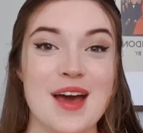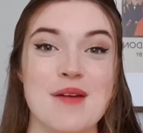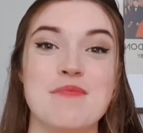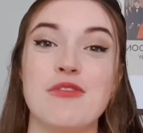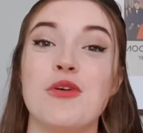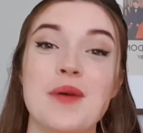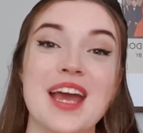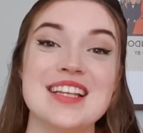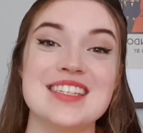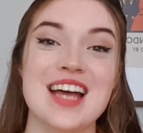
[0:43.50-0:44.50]
Before we
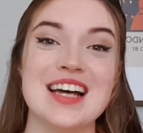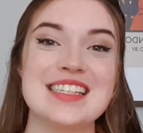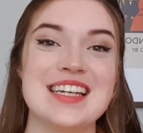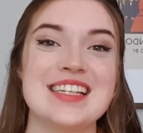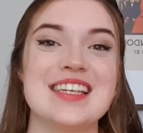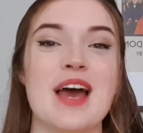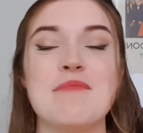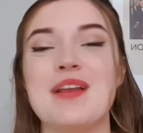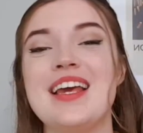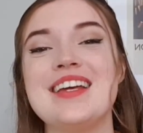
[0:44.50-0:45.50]
get started,
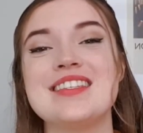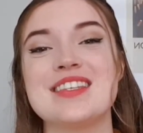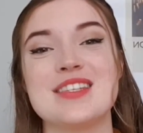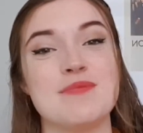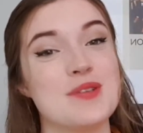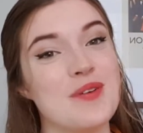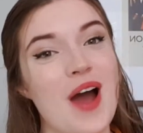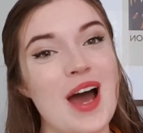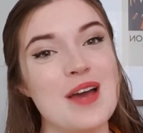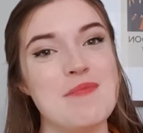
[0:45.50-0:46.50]
please
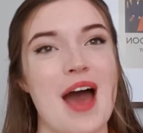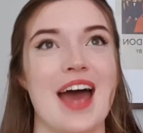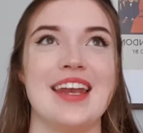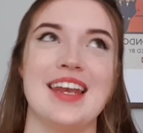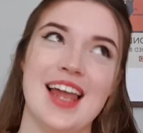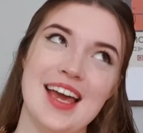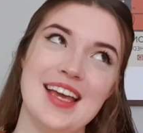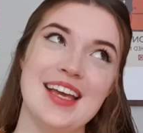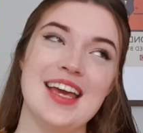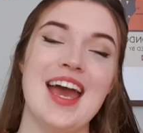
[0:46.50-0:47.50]
subscribe and
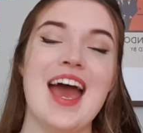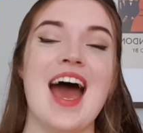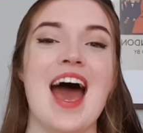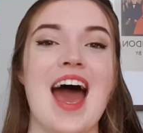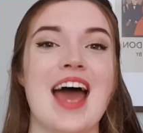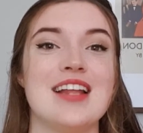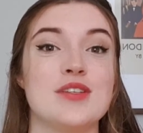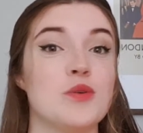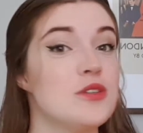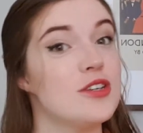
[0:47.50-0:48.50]
like, and
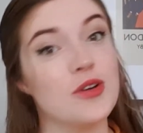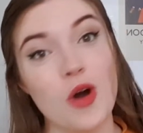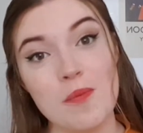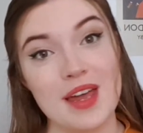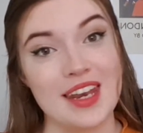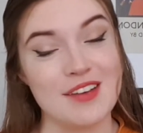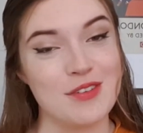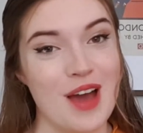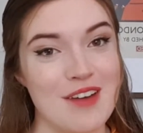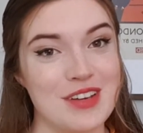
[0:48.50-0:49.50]
also comment if
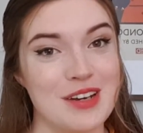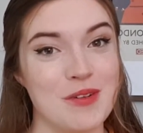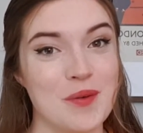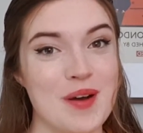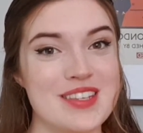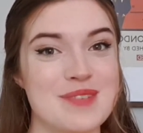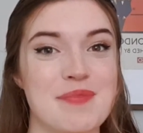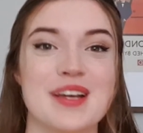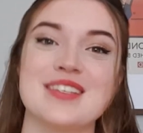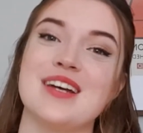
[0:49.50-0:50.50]
you have any requests,
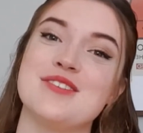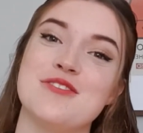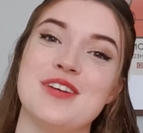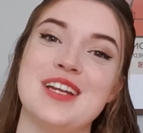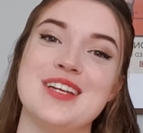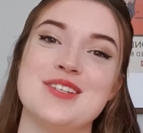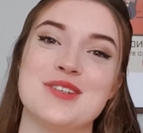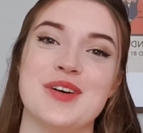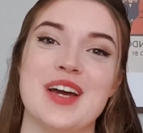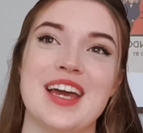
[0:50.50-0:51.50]
because I do really
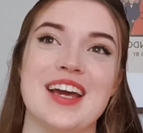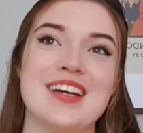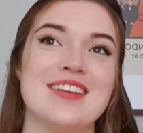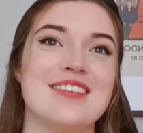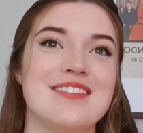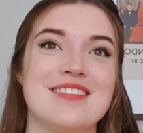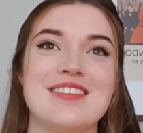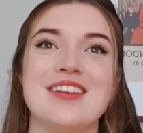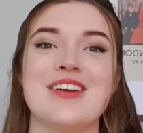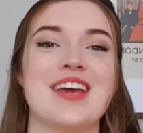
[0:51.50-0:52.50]
enjoy
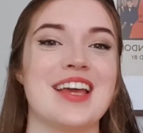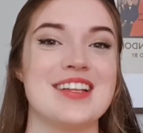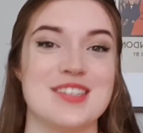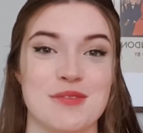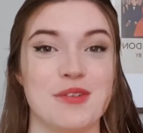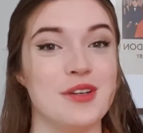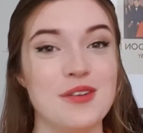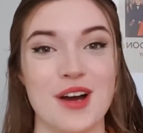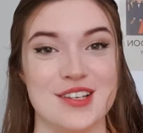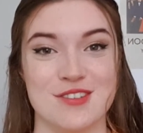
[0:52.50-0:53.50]
looking into what you
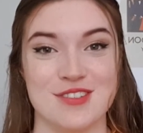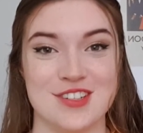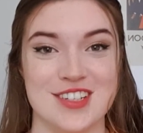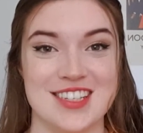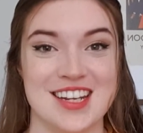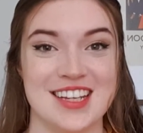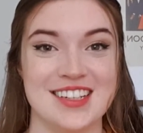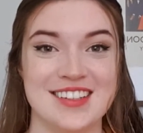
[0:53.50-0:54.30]
guys are interested in.